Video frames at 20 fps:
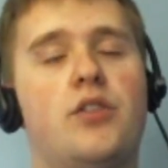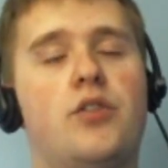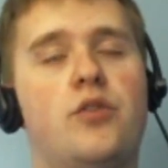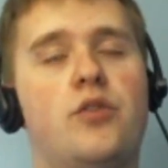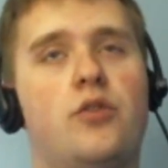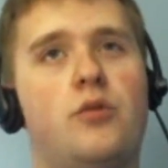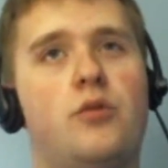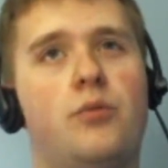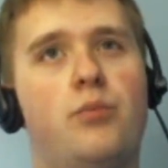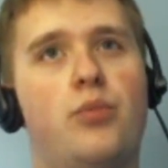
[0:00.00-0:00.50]

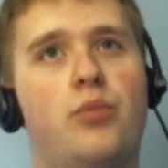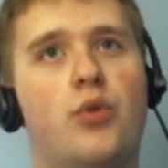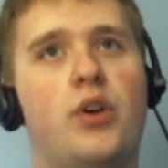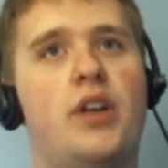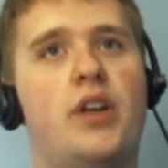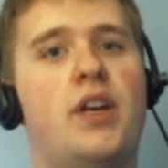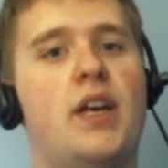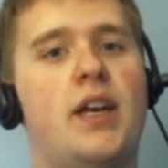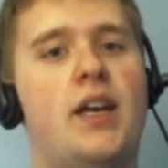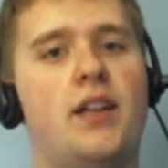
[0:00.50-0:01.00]
to
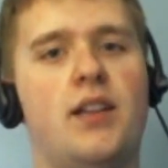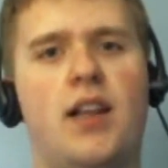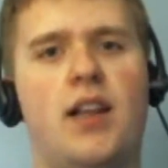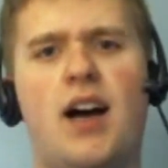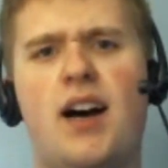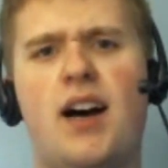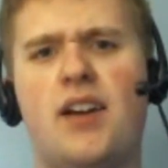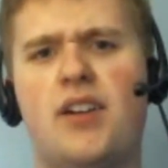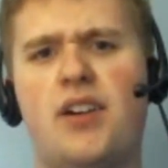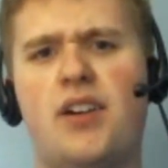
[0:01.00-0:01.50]
bring a
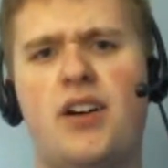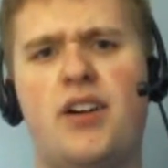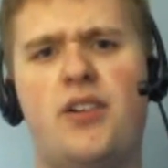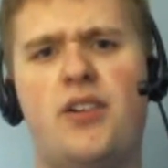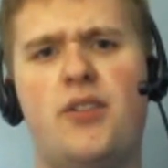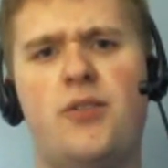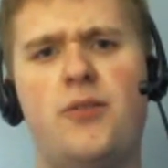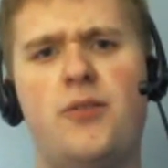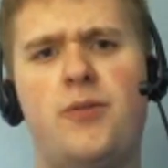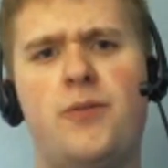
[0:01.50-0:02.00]
lot
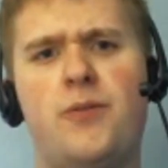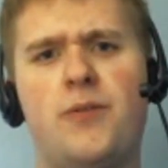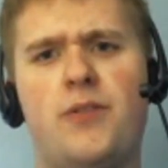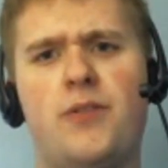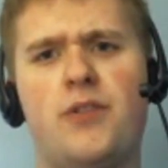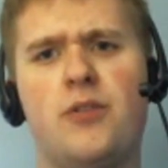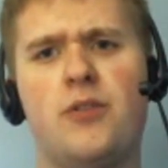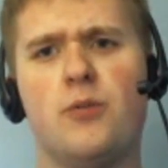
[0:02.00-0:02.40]
of